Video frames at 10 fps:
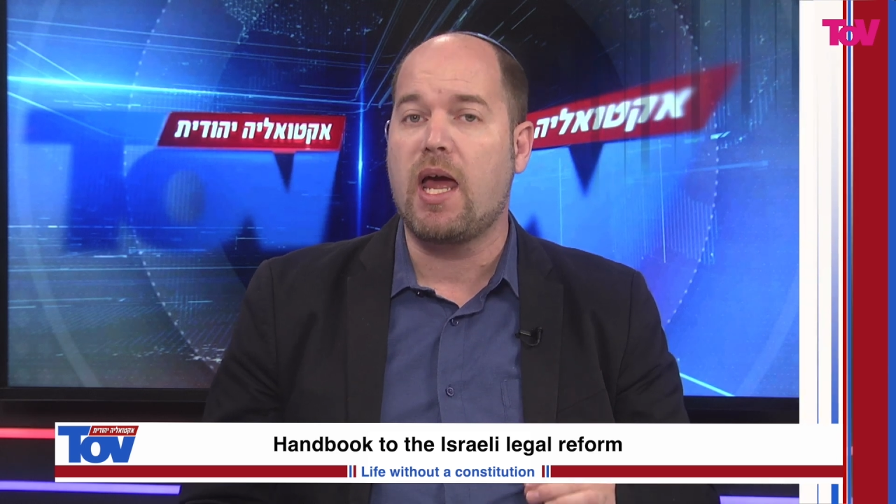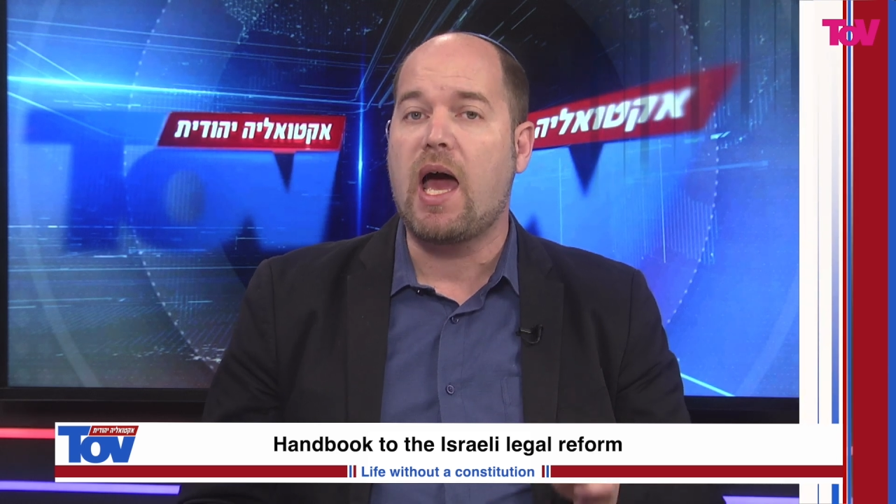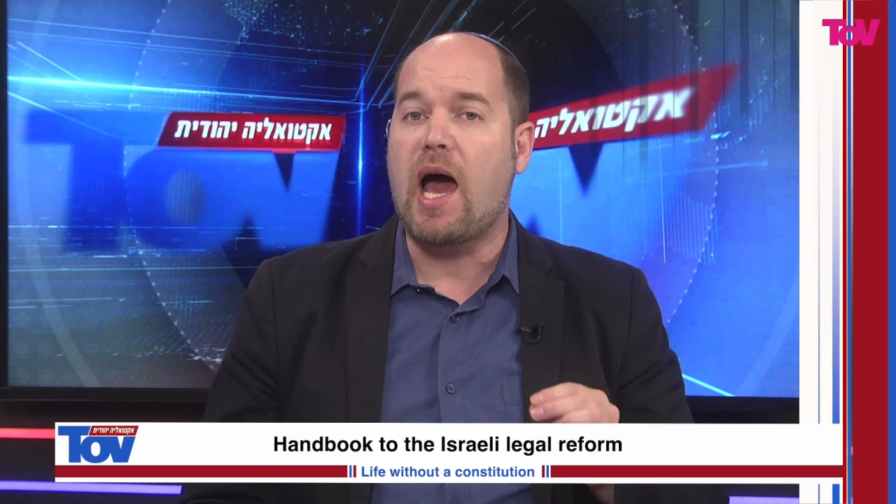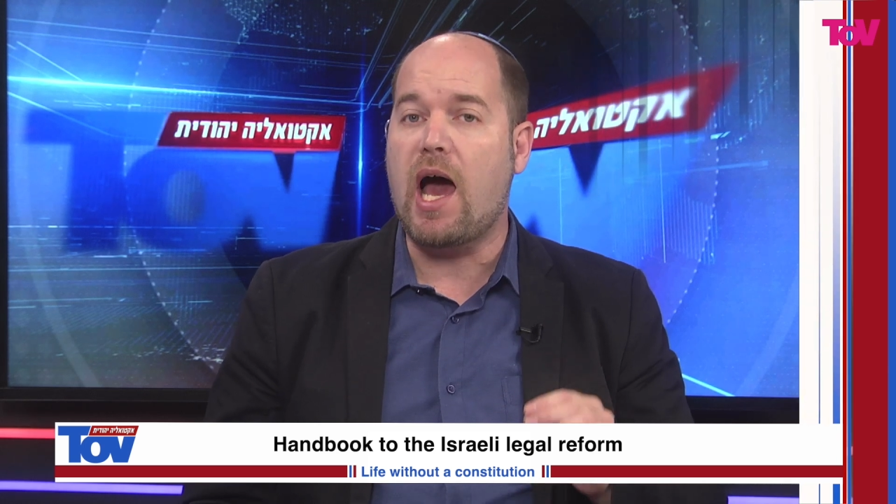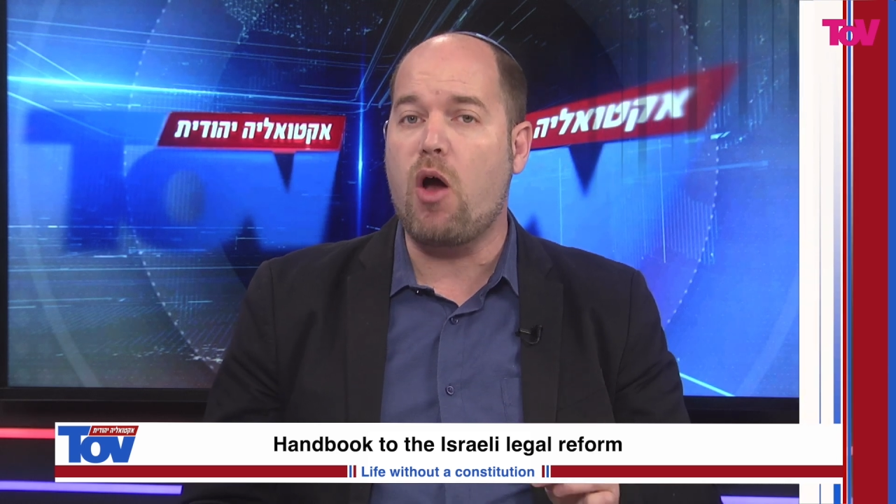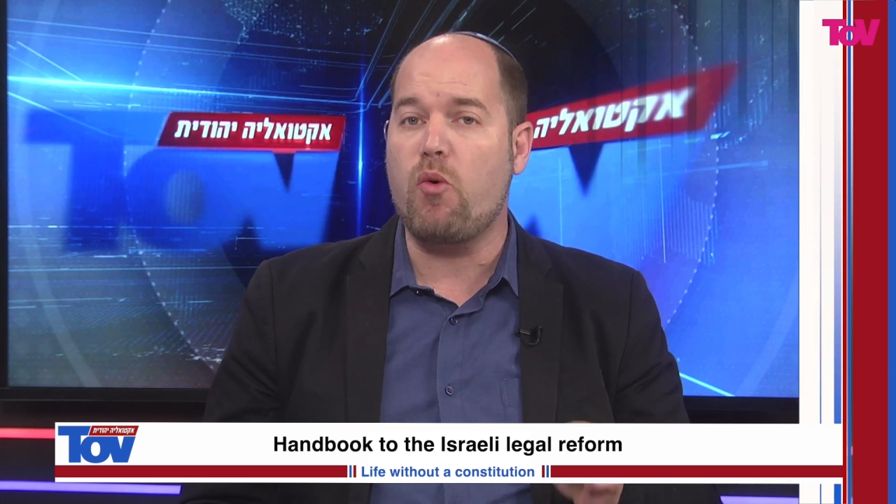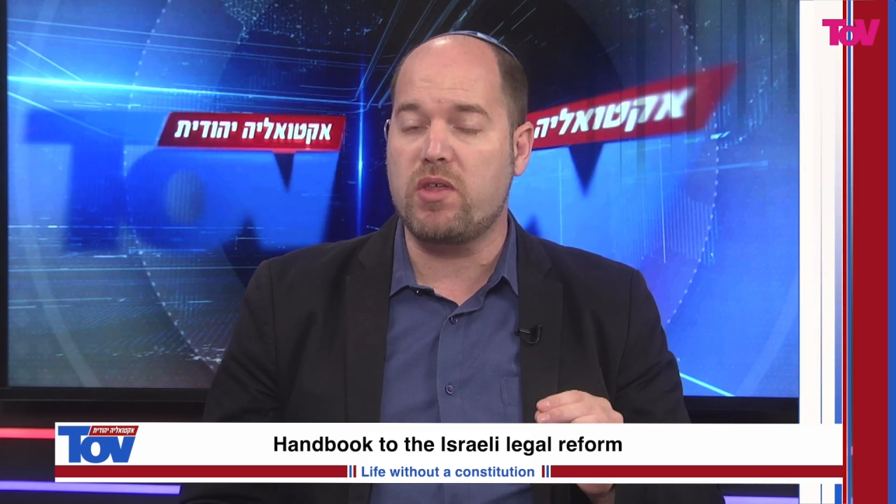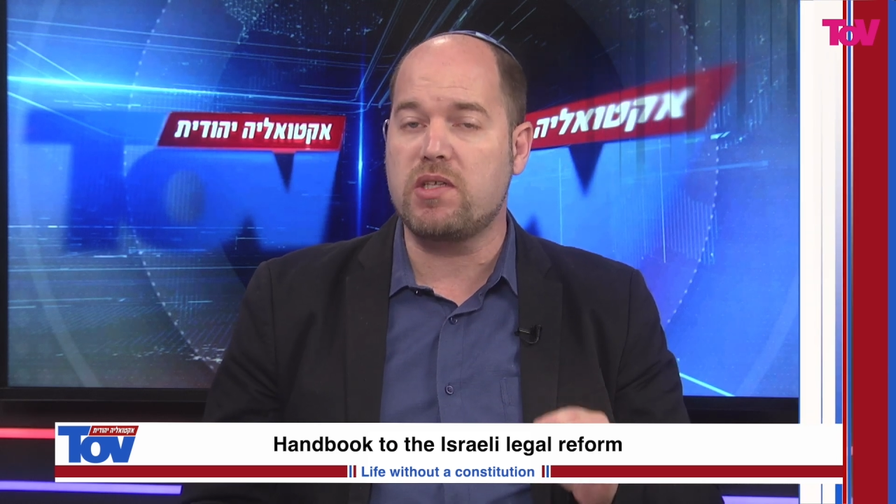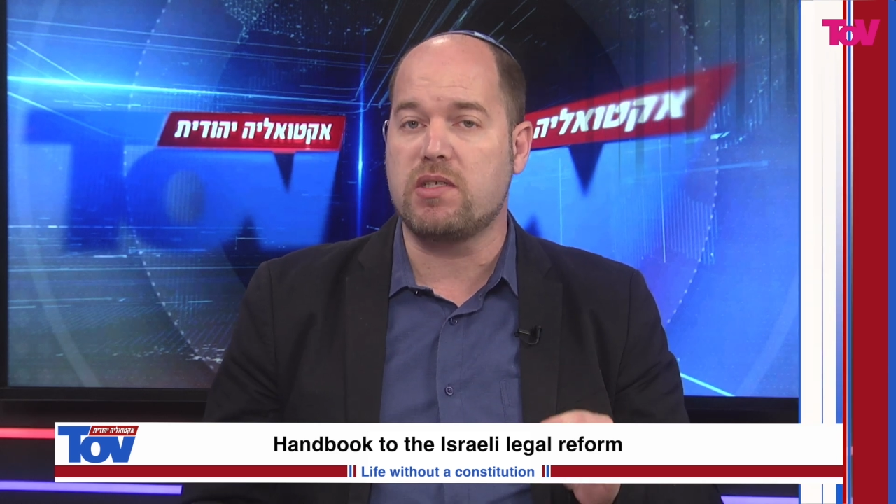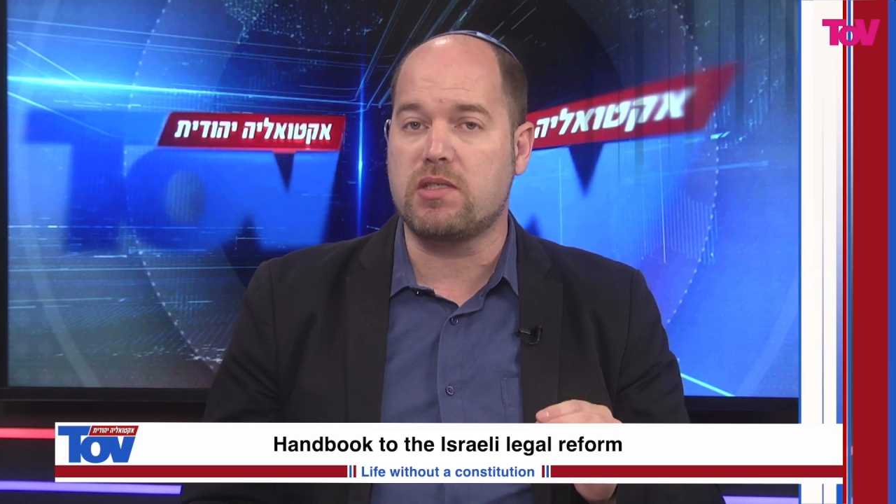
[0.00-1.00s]
how
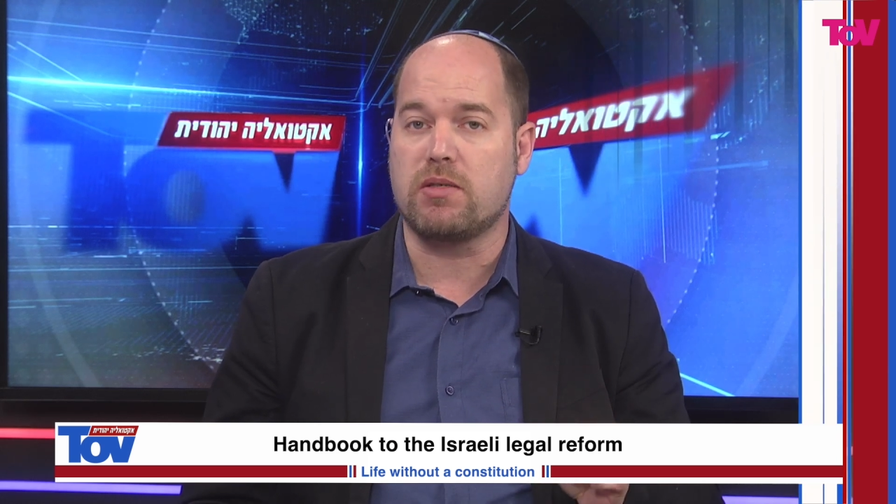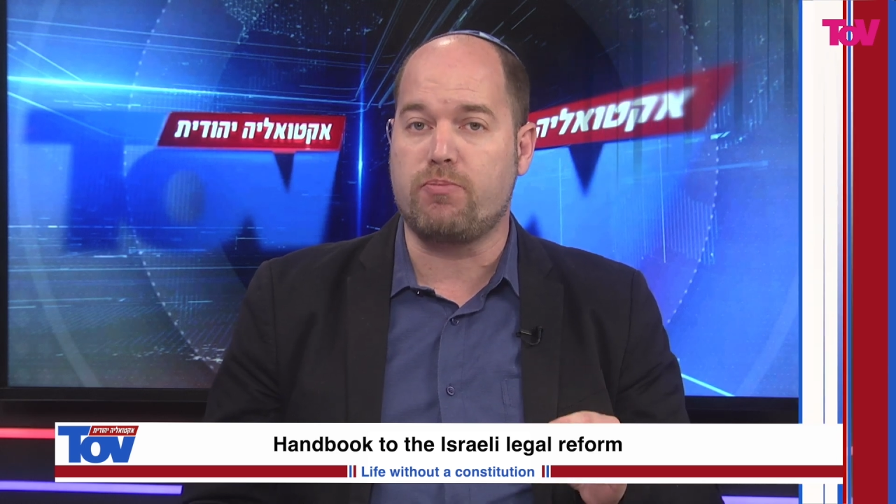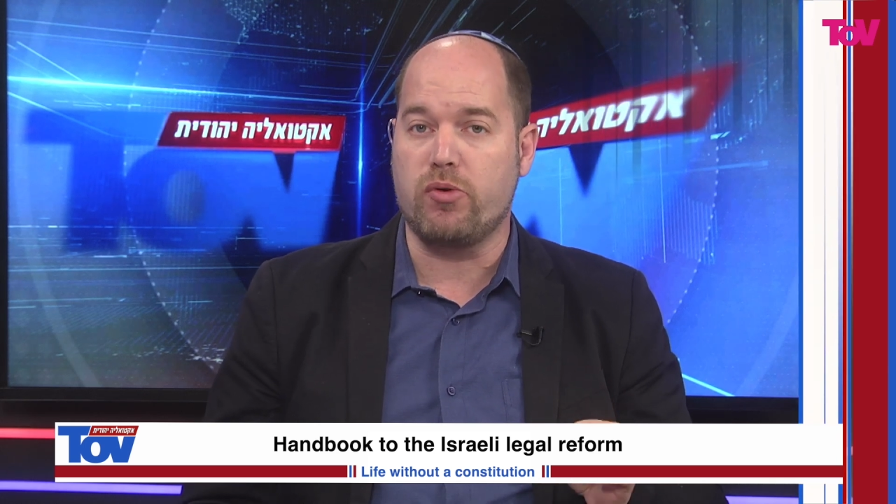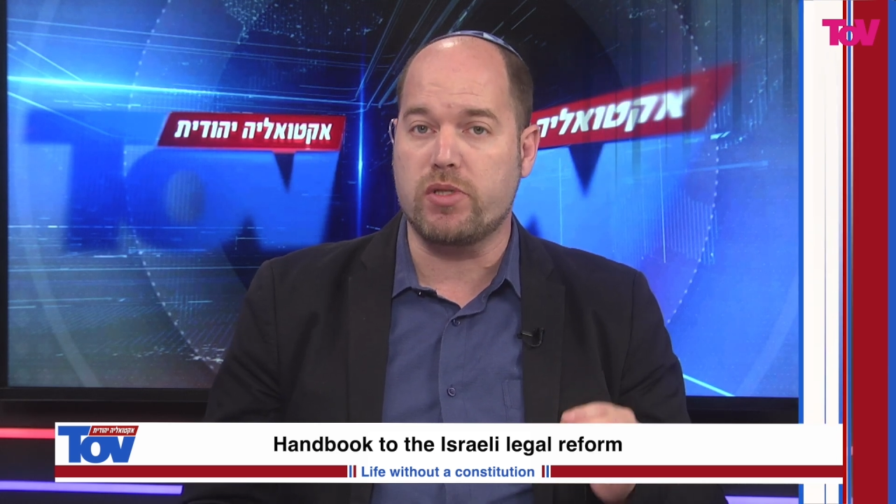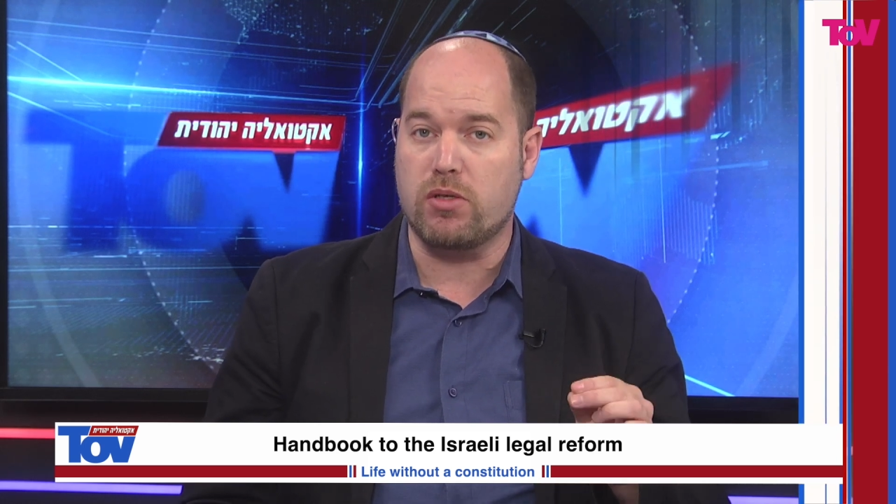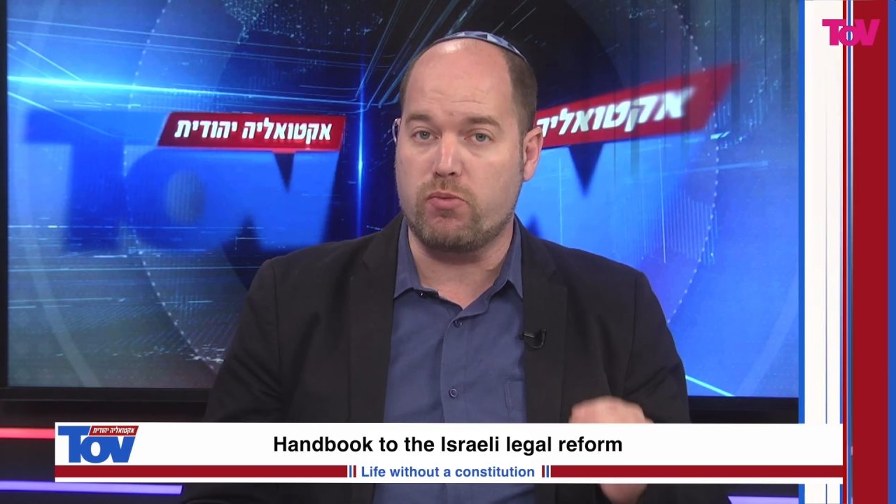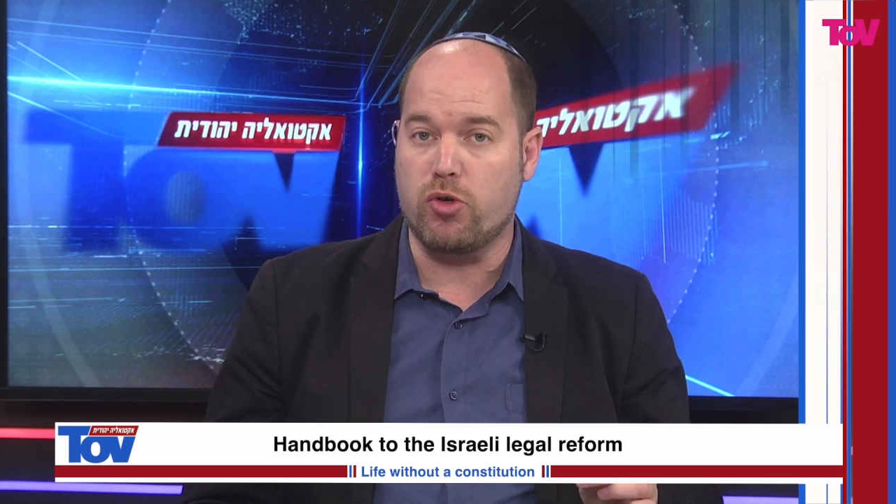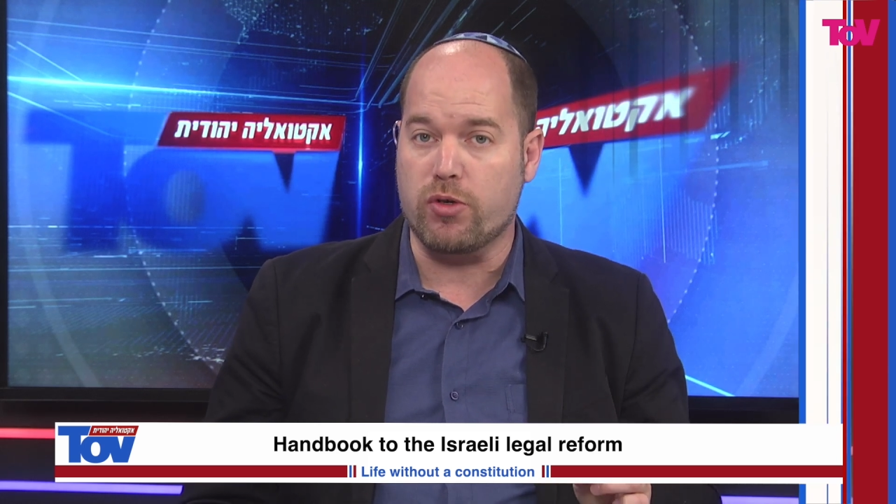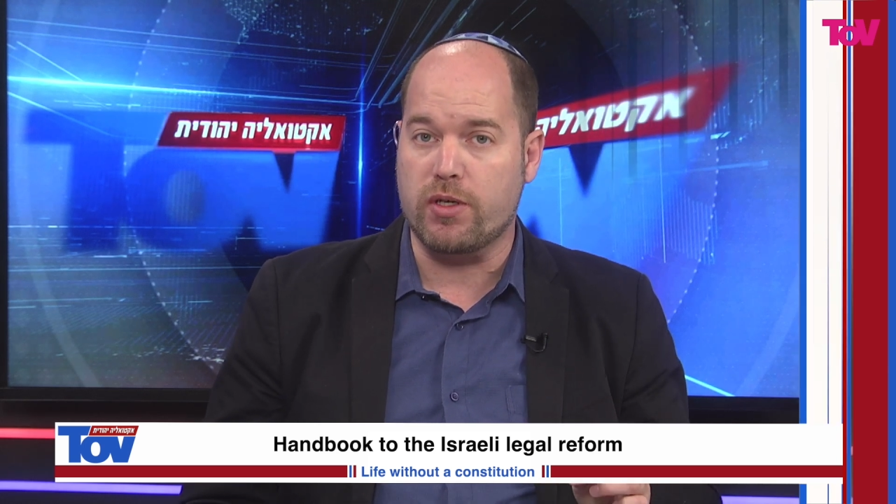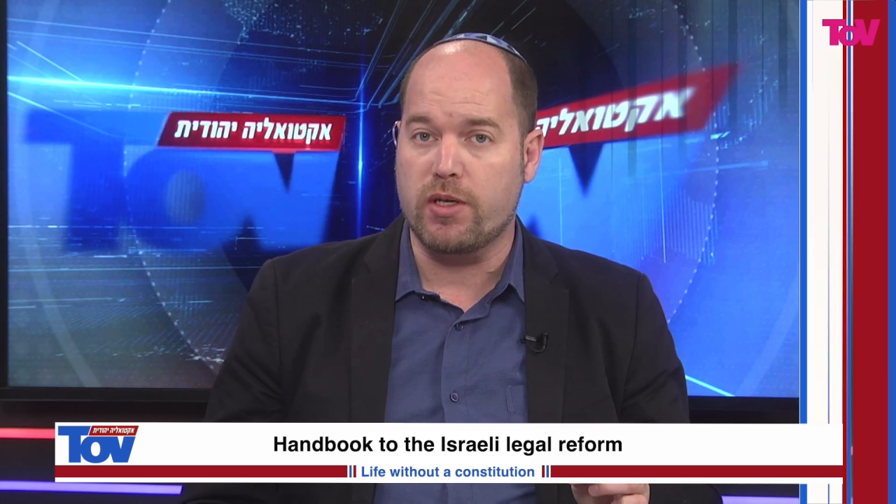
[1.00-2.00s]
this is supposed to
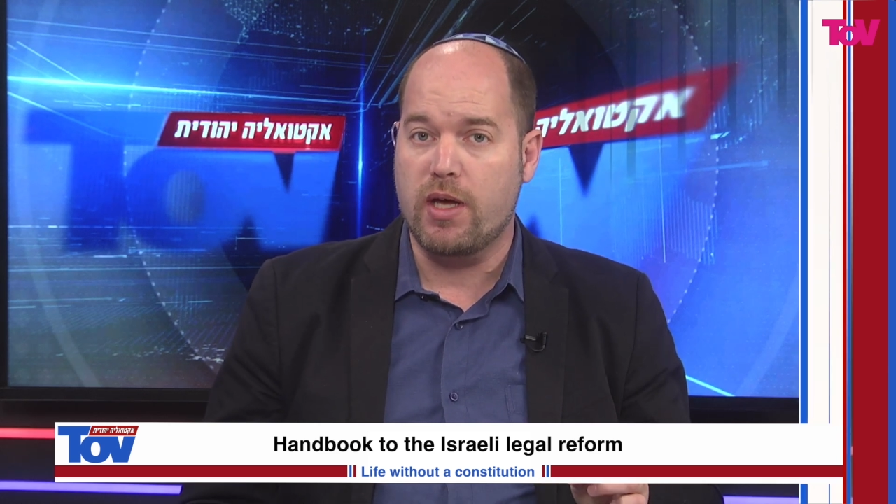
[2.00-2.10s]
work.